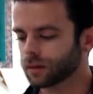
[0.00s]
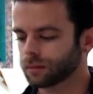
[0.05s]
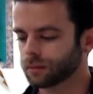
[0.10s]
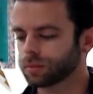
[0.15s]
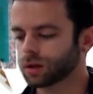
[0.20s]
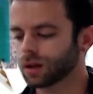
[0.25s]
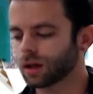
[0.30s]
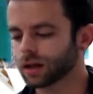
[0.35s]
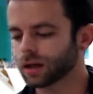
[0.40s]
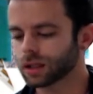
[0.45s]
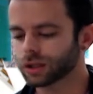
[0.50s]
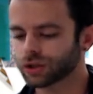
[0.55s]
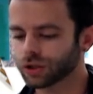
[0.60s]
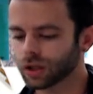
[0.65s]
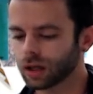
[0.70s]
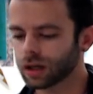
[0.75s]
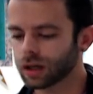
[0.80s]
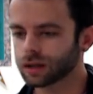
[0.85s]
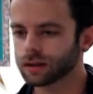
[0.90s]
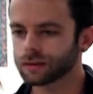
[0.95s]
plug and
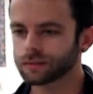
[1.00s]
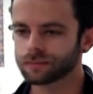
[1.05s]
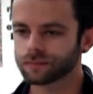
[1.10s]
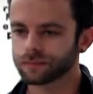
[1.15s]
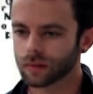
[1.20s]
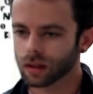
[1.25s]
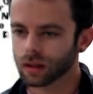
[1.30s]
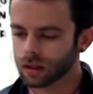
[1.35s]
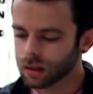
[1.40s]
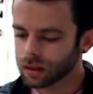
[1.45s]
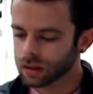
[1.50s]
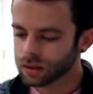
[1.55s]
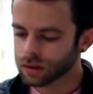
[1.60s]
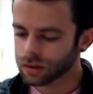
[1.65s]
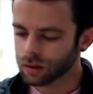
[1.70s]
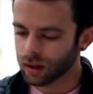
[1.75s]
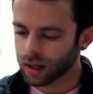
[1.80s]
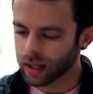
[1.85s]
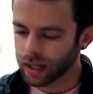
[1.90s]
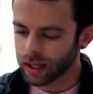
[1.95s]
chug.
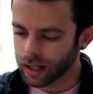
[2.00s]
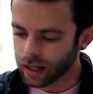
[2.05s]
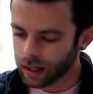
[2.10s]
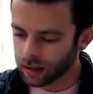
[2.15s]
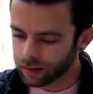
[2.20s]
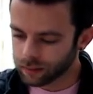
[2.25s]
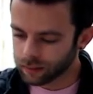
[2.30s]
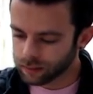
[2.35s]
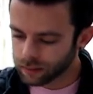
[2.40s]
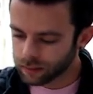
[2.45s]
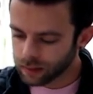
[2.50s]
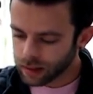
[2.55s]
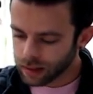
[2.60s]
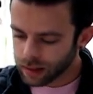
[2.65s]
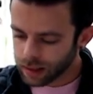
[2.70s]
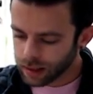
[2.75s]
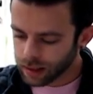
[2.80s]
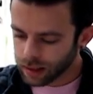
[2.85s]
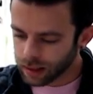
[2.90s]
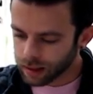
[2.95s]
So I have
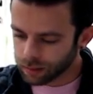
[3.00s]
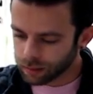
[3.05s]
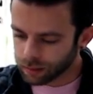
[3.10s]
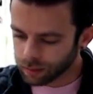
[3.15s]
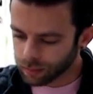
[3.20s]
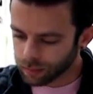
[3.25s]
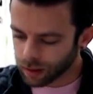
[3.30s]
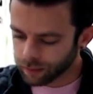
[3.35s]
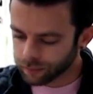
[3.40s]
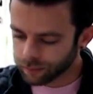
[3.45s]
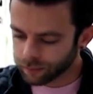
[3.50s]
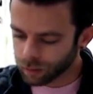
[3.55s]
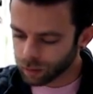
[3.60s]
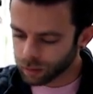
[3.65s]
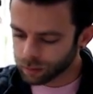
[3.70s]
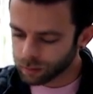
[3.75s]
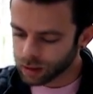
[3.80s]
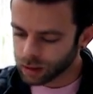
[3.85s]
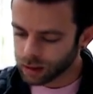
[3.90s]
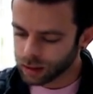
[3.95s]
my
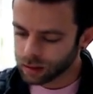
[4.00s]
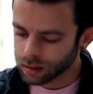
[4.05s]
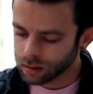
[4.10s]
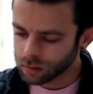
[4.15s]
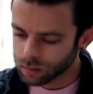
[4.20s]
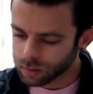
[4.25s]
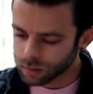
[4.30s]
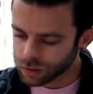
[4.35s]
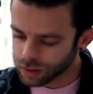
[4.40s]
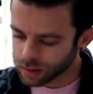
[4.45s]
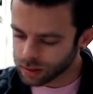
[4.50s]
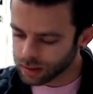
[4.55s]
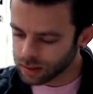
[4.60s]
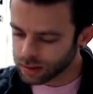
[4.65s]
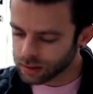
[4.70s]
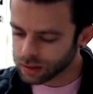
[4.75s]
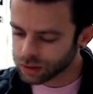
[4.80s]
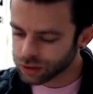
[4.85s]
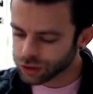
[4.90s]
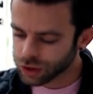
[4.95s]
formula, which
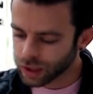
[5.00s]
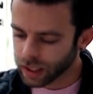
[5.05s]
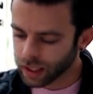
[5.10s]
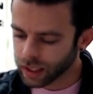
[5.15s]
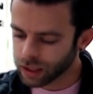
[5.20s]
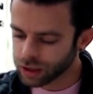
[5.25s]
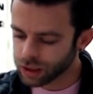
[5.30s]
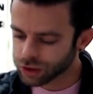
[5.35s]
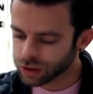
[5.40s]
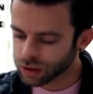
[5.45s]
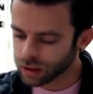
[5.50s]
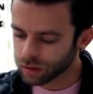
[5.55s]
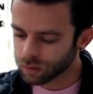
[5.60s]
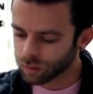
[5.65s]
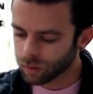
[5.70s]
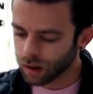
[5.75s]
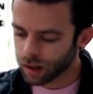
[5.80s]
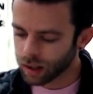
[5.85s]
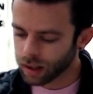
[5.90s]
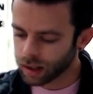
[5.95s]
is change in
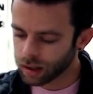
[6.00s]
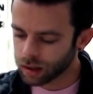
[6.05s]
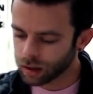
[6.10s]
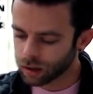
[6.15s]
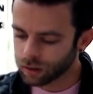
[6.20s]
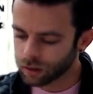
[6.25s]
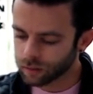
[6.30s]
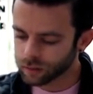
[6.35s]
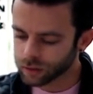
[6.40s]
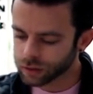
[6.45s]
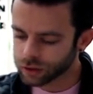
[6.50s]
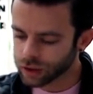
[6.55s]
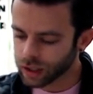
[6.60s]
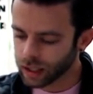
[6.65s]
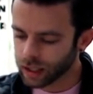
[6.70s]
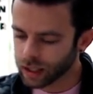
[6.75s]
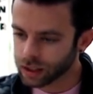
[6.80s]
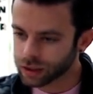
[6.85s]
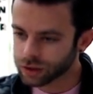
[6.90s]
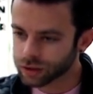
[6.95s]
y over
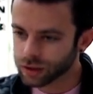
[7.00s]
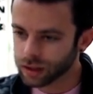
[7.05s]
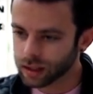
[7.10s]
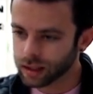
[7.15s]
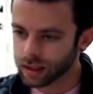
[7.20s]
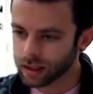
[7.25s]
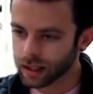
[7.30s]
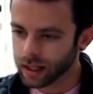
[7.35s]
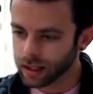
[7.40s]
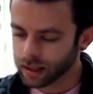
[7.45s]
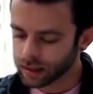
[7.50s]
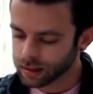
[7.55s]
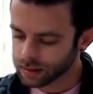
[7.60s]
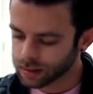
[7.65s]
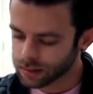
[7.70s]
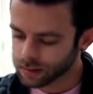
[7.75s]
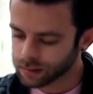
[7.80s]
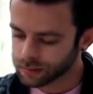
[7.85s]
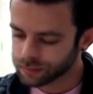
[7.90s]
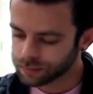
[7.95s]
change in
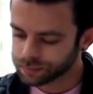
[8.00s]
x,